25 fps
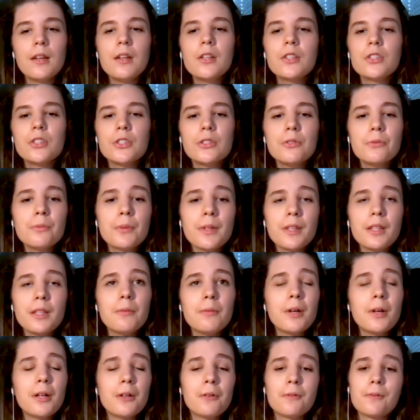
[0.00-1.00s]
do you really
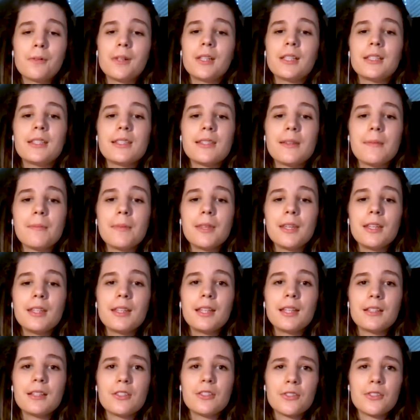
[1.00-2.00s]
want to read something
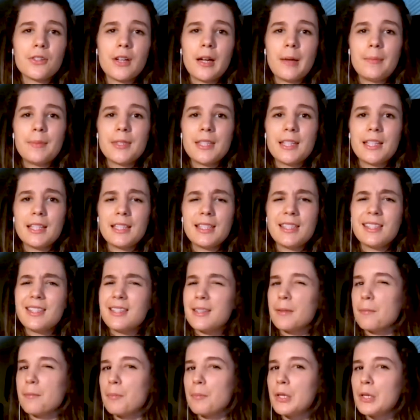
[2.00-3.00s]
that describes it as
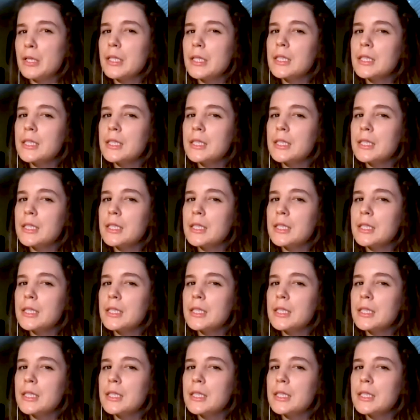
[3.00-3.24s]
simple?